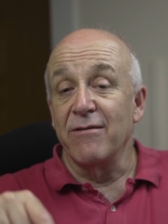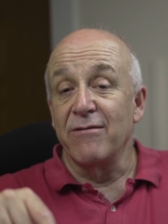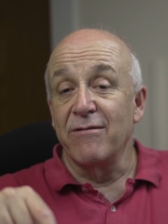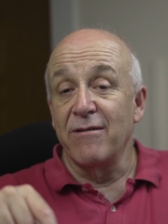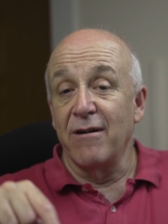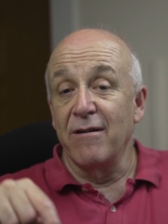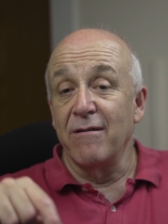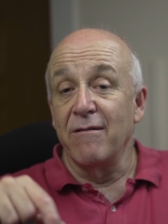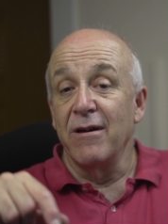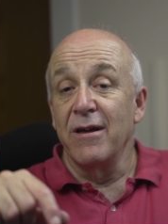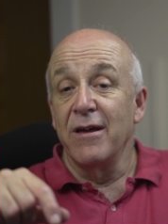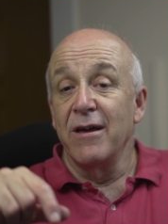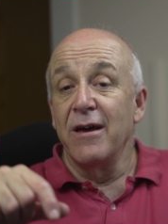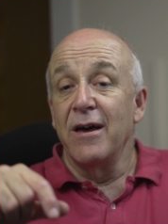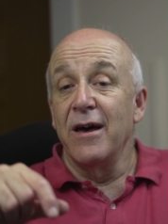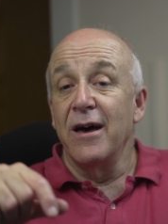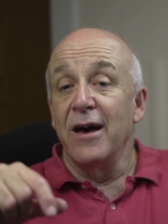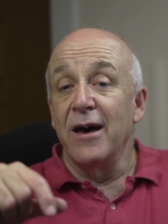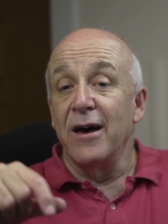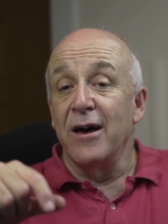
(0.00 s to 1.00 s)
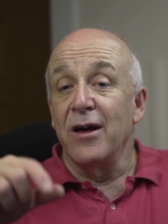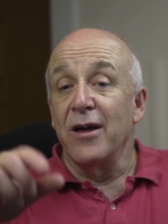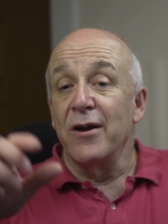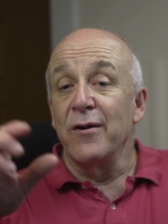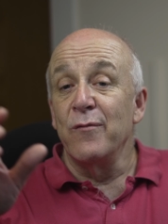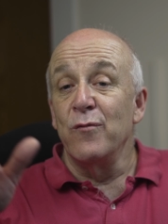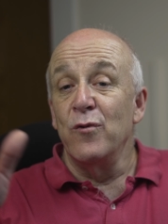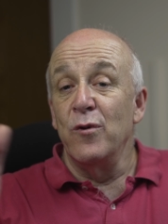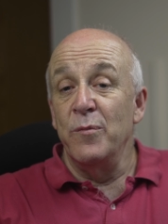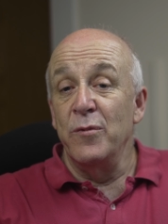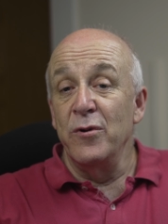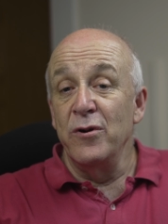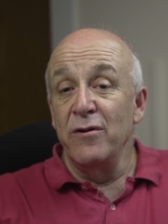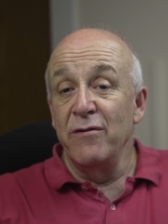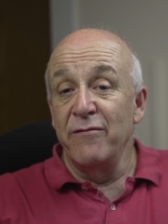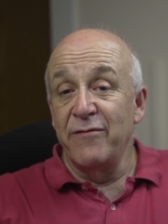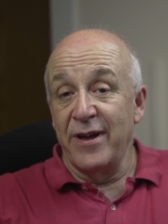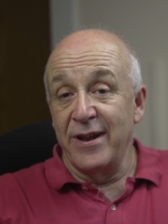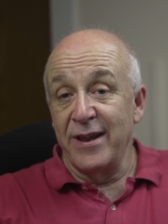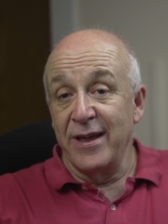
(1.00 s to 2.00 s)
So
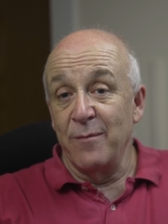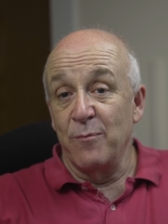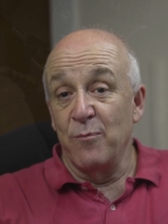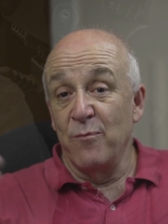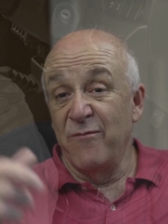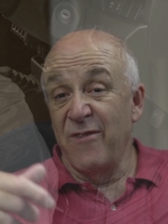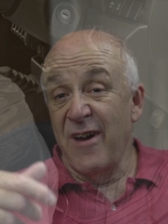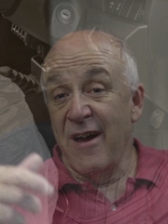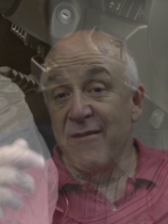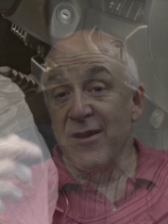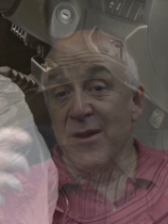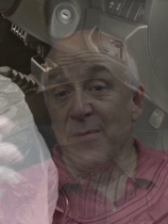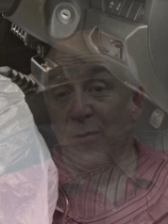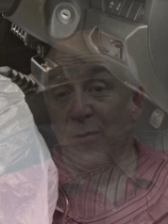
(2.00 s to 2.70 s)
remove any very